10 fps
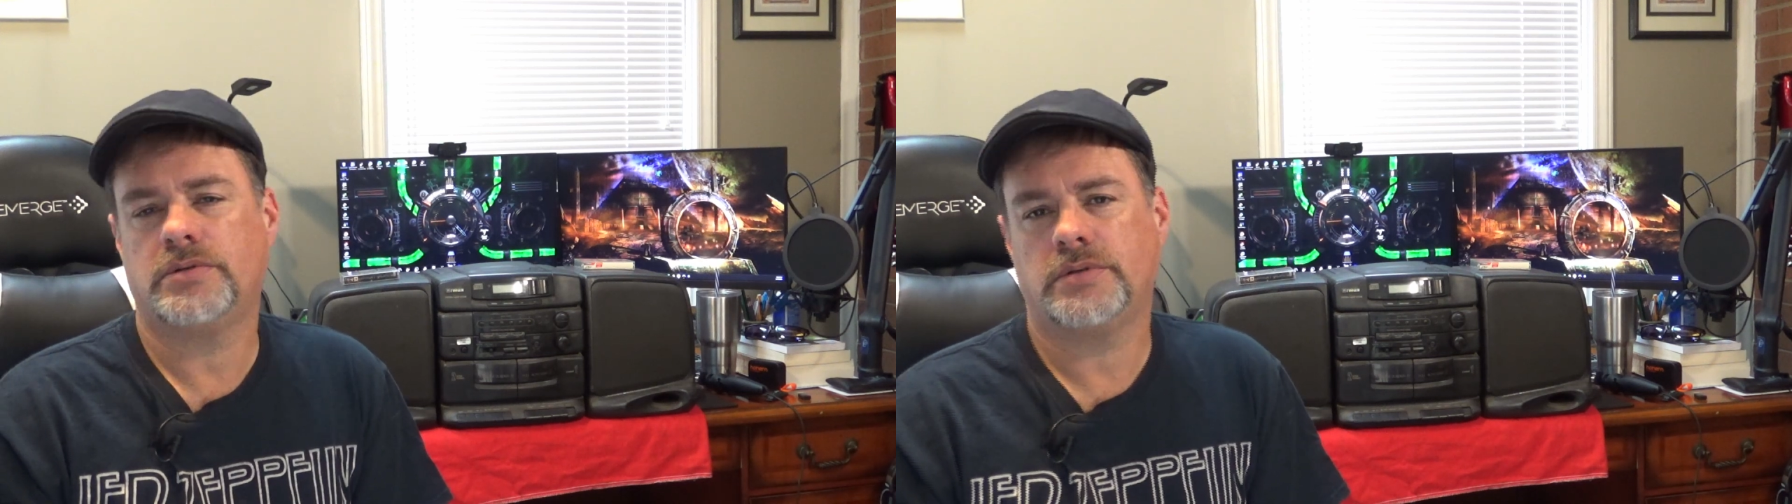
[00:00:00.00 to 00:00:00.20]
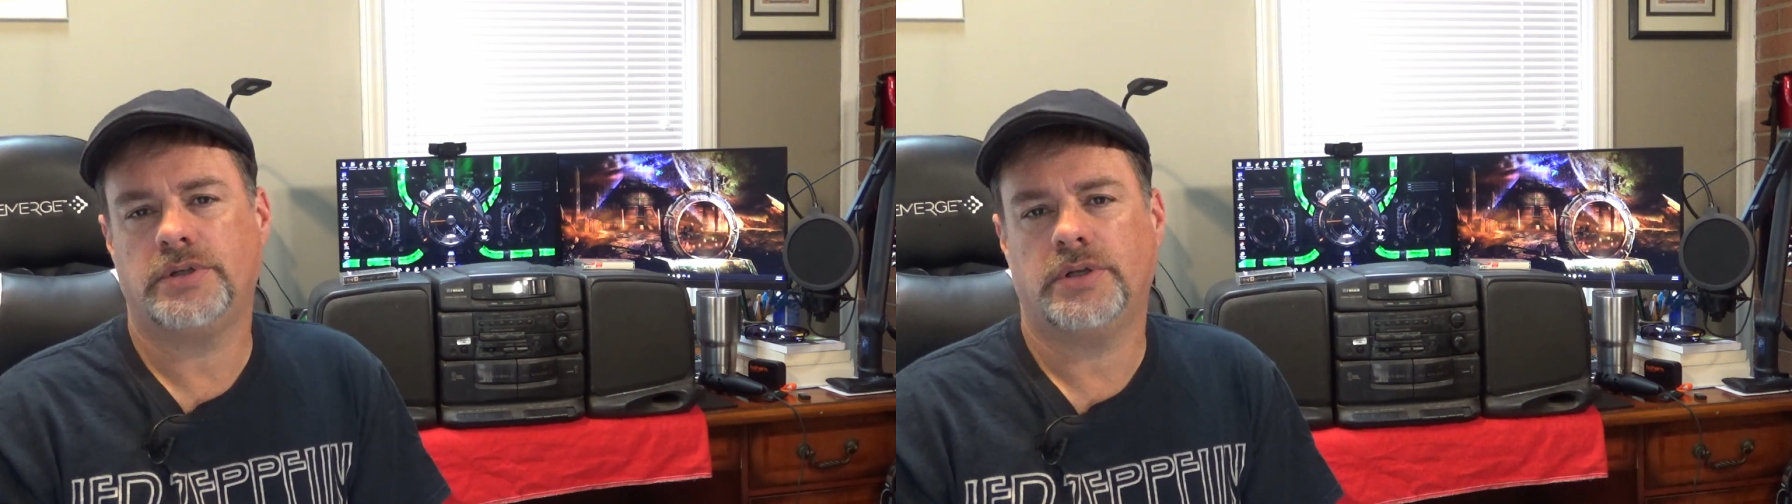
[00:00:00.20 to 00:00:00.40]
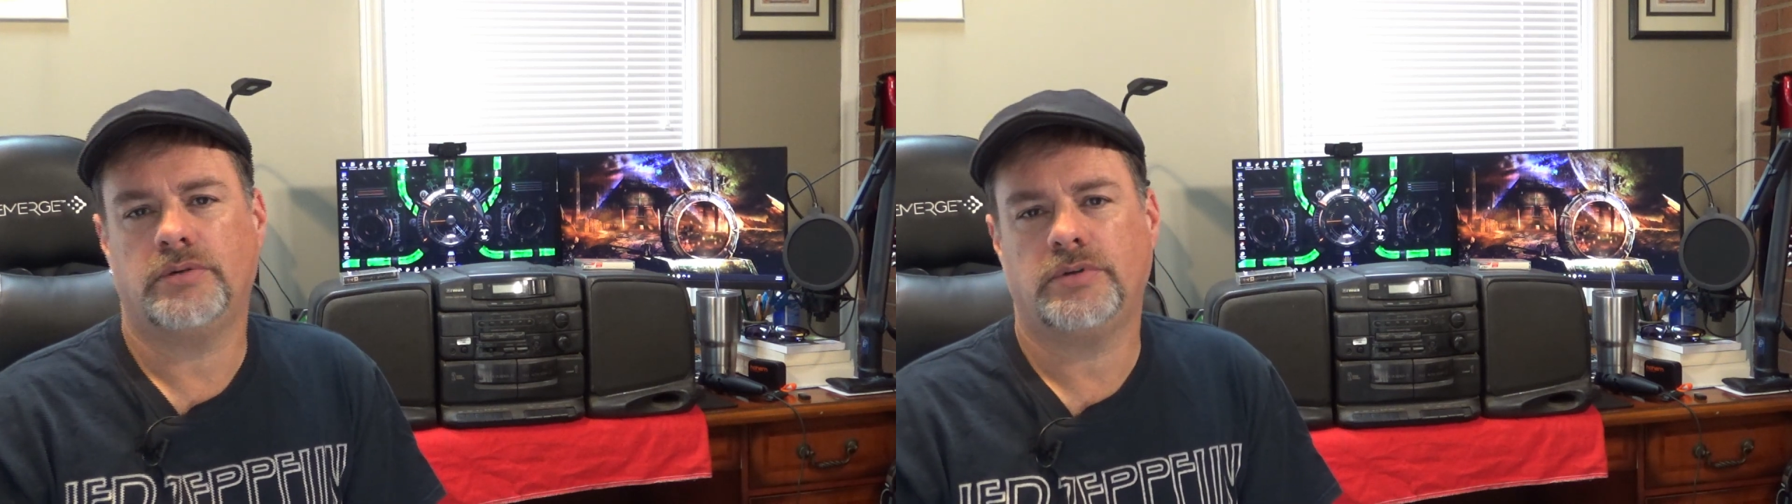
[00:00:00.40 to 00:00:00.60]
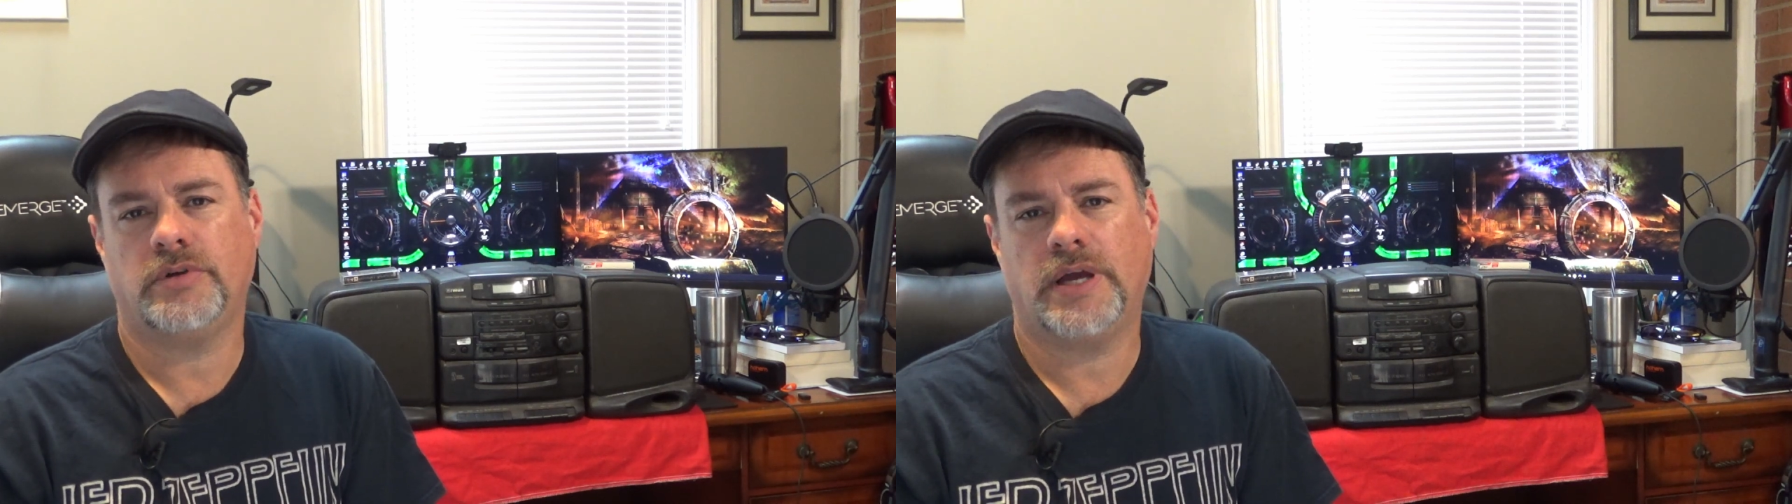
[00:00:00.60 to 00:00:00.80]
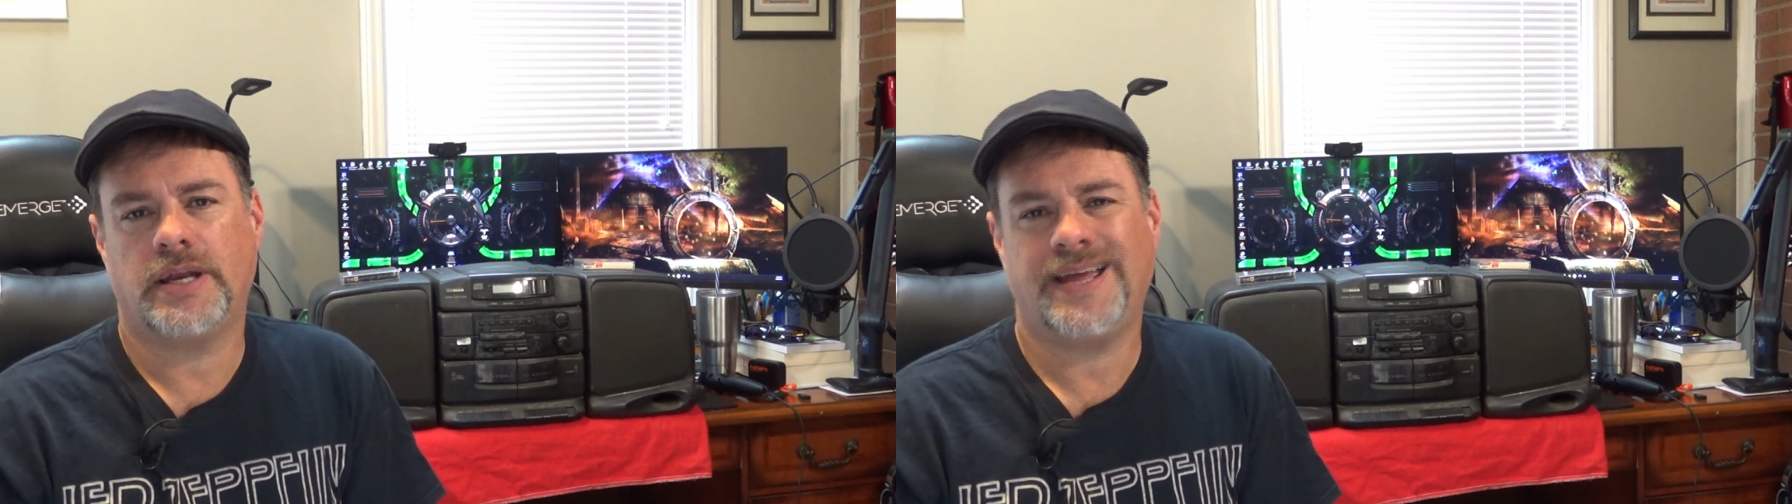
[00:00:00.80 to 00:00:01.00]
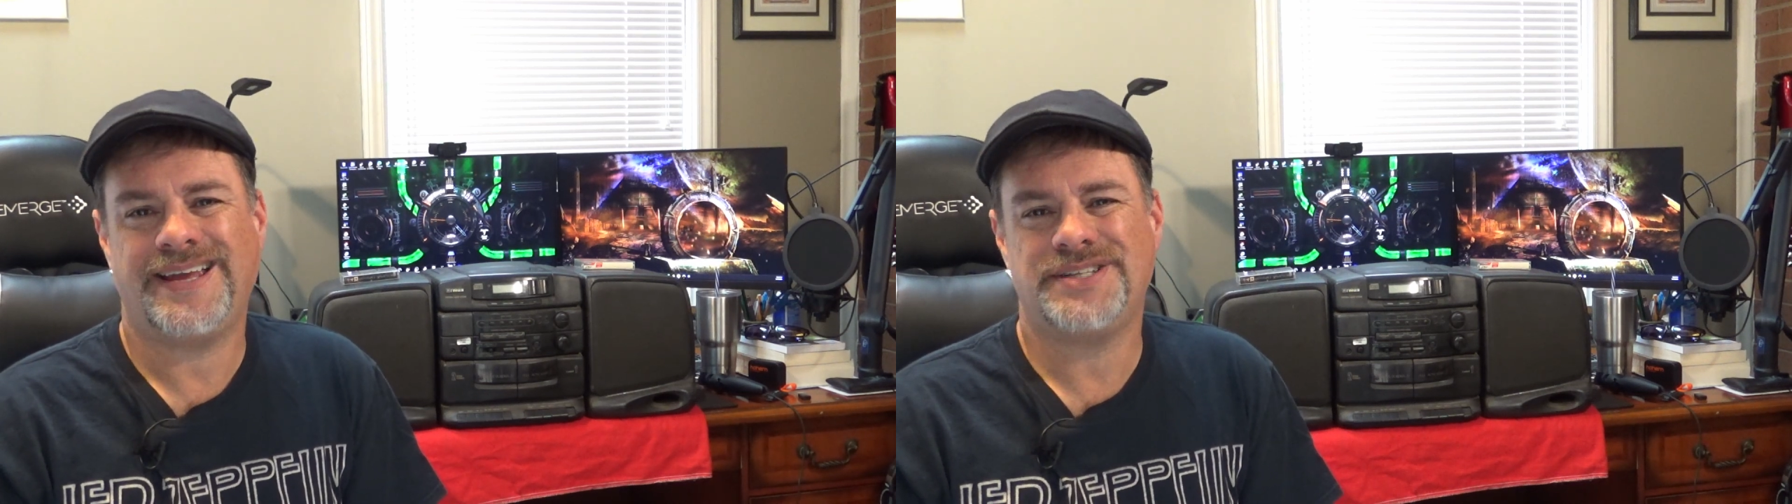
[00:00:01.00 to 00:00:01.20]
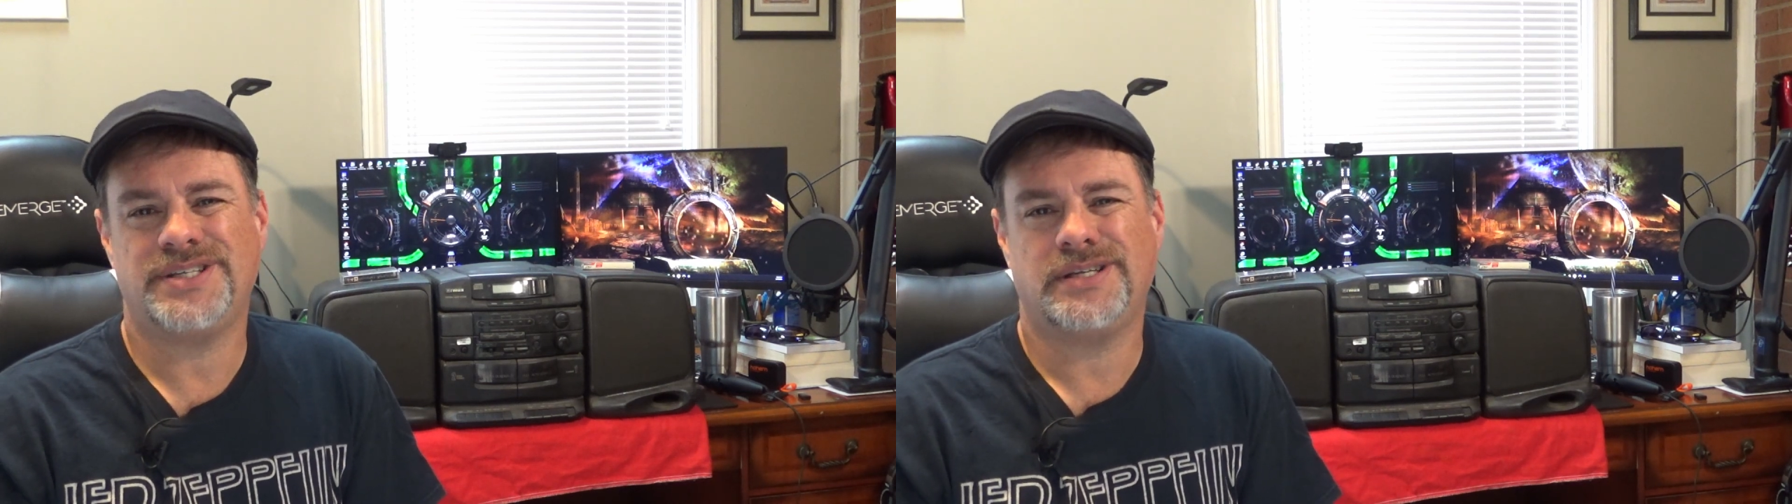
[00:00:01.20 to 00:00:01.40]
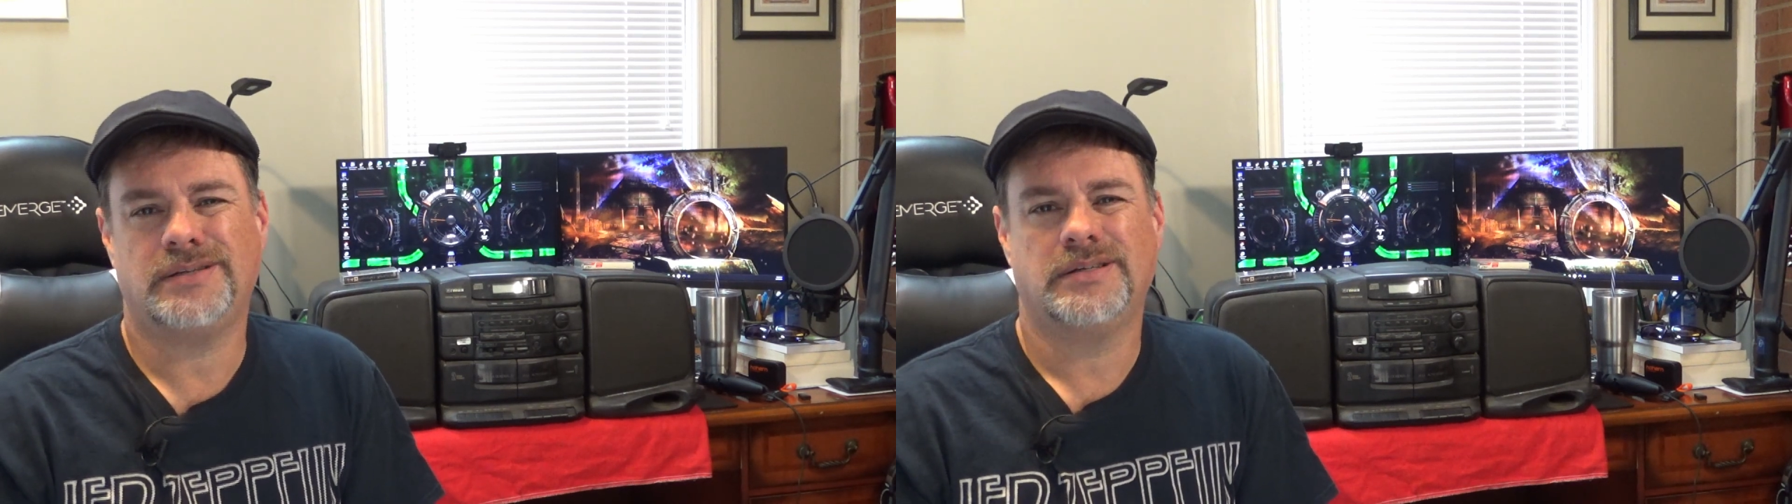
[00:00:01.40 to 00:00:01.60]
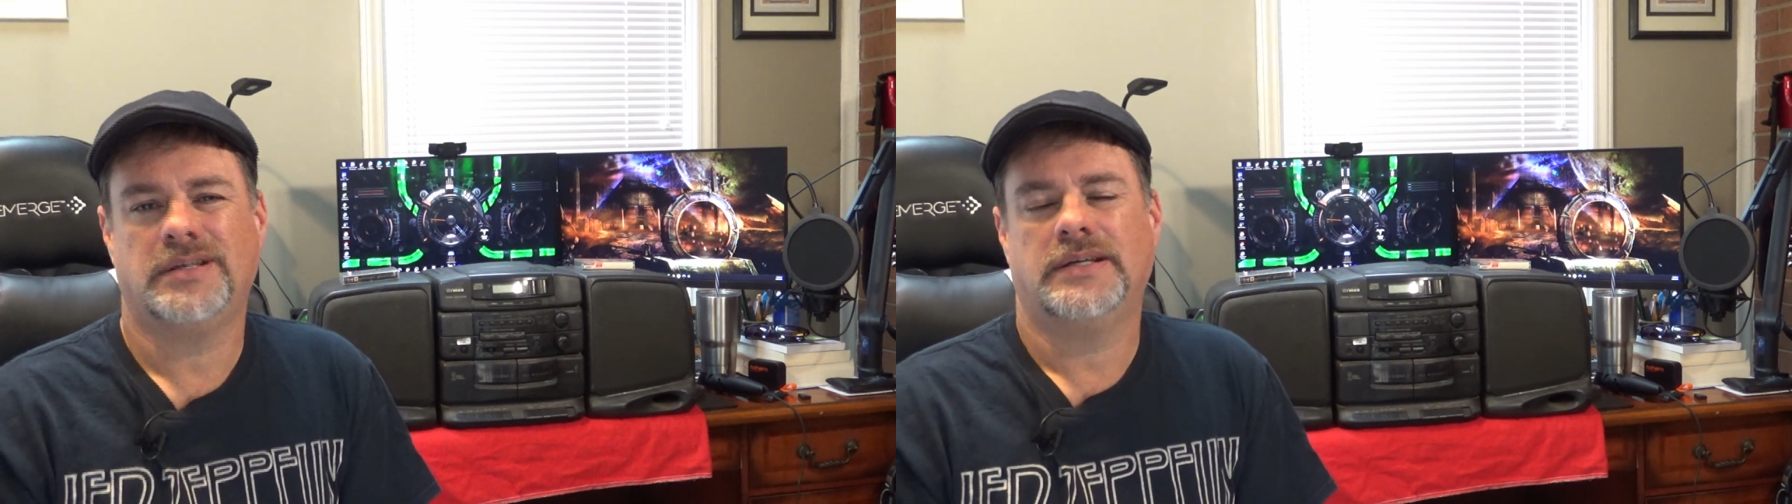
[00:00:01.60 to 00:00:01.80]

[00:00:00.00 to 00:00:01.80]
you had an aging